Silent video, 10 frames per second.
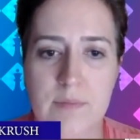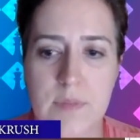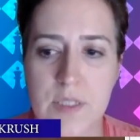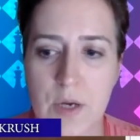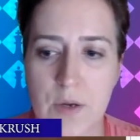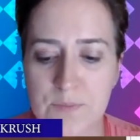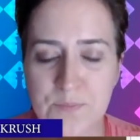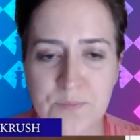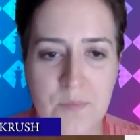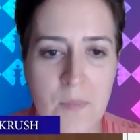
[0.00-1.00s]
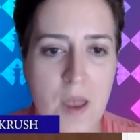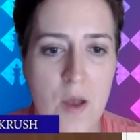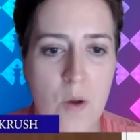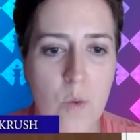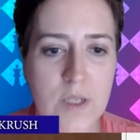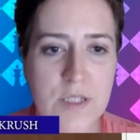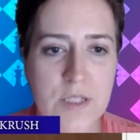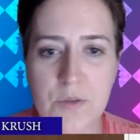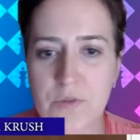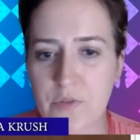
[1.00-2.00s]
So what to
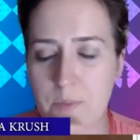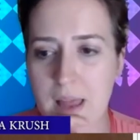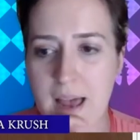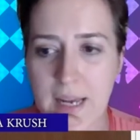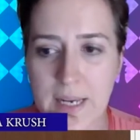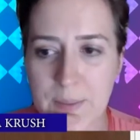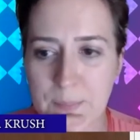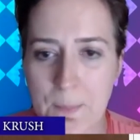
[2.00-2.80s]
do for black?